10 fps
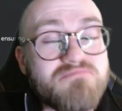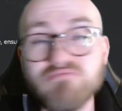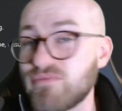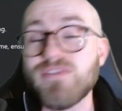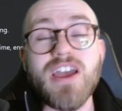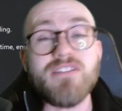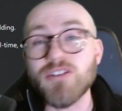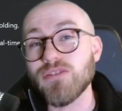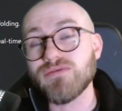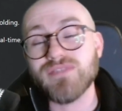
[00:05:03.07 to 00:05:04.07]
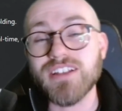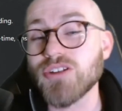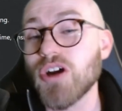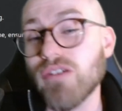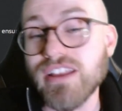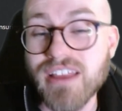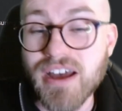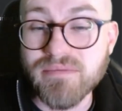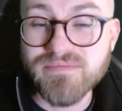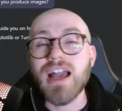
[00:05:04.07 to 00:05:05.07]
Fair enough, that's alright
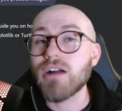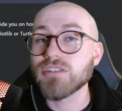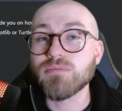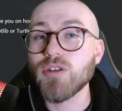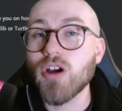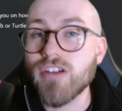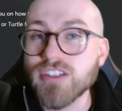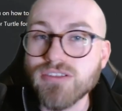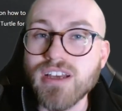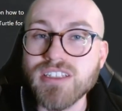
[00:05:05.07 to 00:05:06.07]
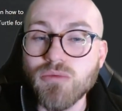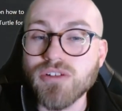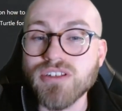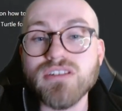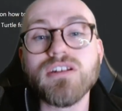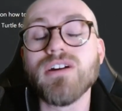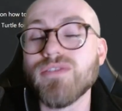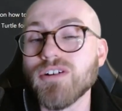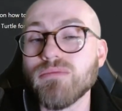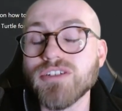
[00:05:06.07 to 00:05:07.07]
that. Out of pure interest, I wanted to know if
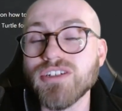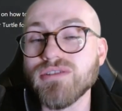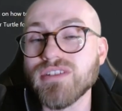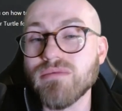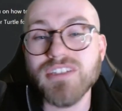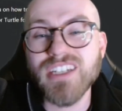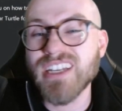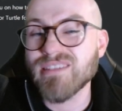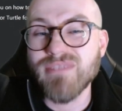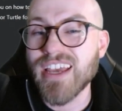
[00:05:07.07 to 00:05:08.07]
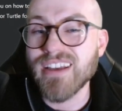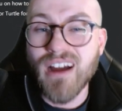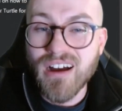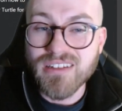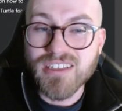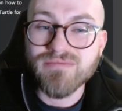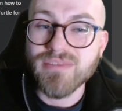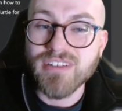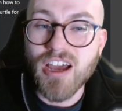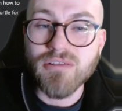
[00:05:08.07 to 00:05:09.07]
it could produce images. It can't.
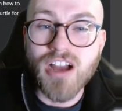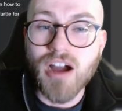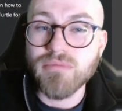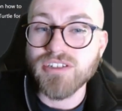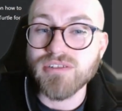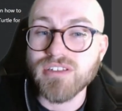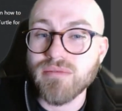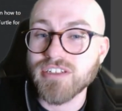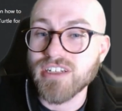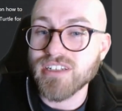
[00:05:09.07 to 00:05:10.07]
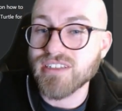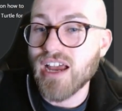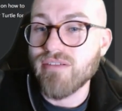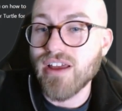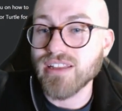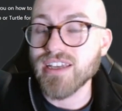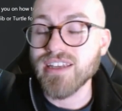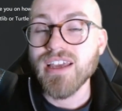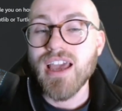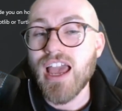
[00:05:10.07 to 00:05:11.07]
No, it can't produce images directly,
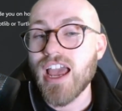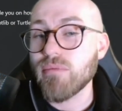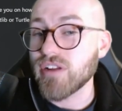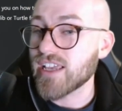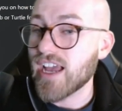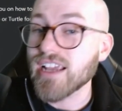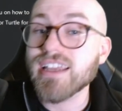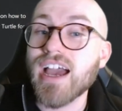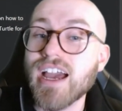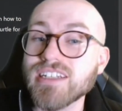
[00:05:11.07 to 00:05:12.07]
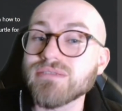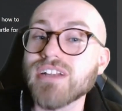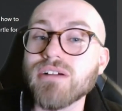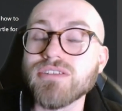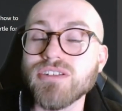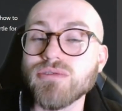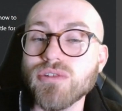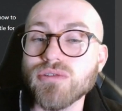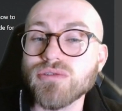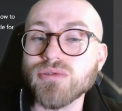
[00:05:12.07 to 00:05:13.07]
but it can guide you on how to use
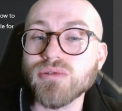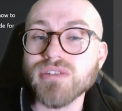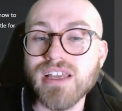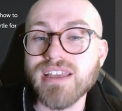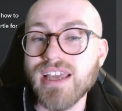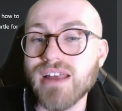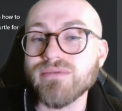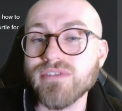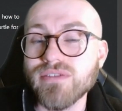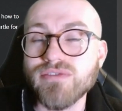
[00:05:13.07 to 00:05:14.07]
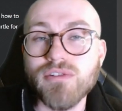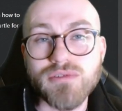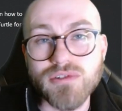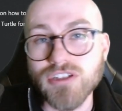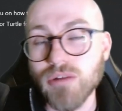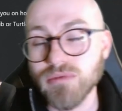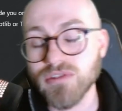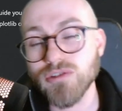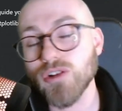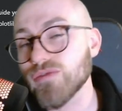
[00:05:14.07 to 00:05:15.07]
other tools like Canva and Photoshop and
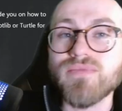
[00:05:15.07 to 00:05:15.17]
stuff.